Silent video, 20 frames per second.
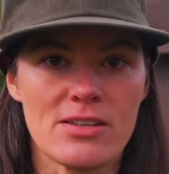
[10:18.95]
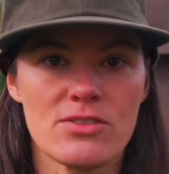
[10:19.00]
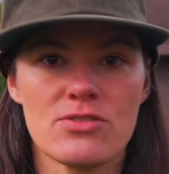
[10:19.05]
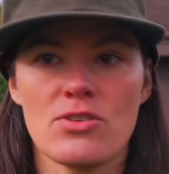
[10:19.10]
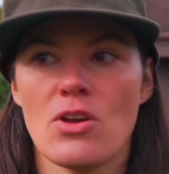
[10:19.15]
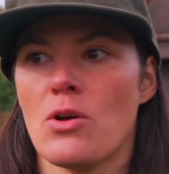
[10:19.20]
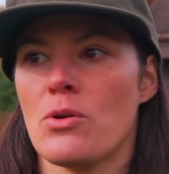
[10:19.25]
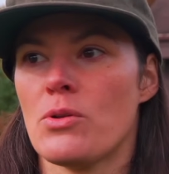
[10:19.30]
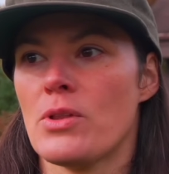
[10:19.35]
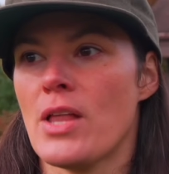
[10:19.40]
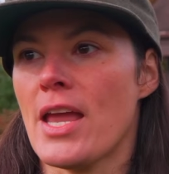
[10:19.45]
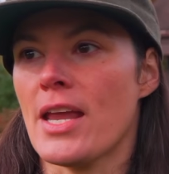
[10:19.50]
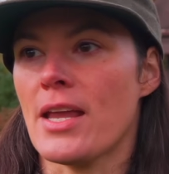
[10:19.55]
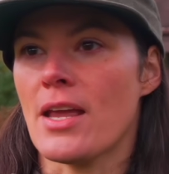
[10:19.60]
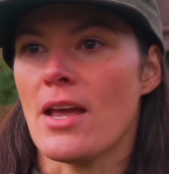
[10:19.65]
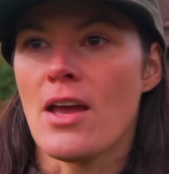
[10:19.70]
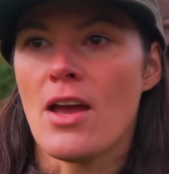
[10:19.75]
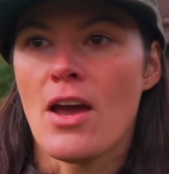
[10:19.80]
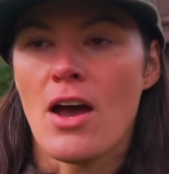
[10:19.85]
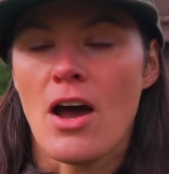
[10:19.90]
So
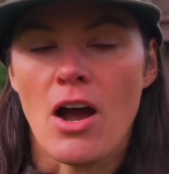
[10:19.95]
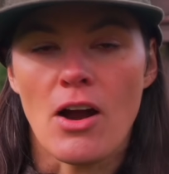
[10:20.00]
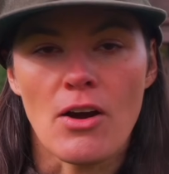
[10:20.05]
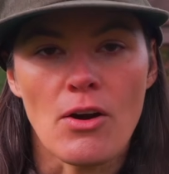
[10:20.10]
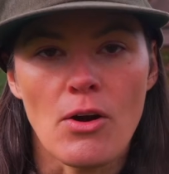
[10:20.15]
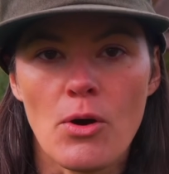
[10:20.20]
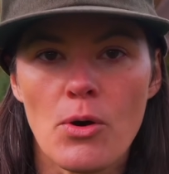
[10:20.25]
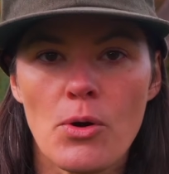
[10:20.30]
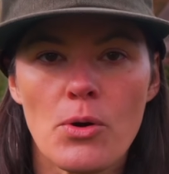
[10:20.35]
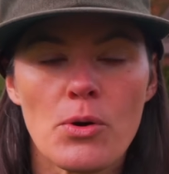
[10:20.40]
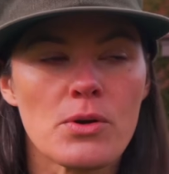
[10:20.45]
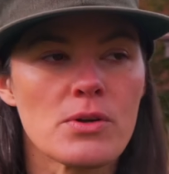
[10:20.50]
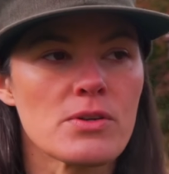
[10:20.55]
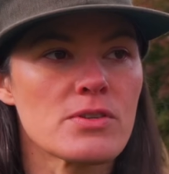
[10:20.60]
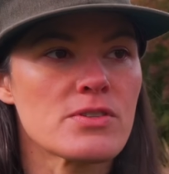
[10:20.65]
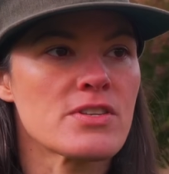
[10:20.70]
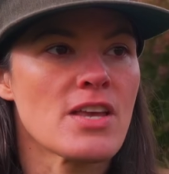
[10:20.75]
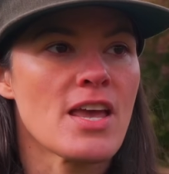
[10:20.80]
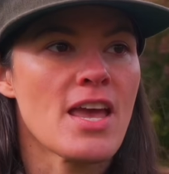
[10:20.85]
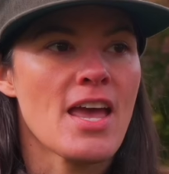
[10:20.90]
like our
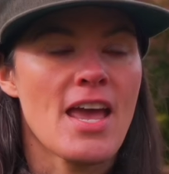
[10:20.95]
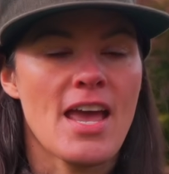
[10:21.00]
oaks